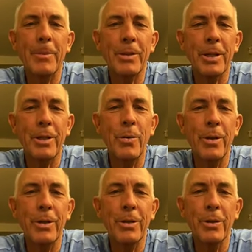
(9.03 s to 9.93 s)
I'm
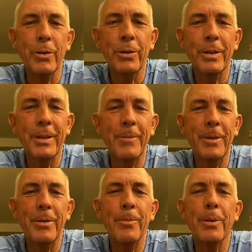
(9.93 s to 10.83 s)
61 years old, and I've
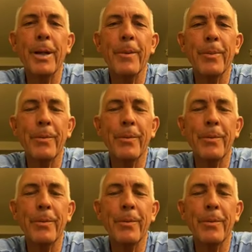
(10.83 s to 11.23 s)
been playing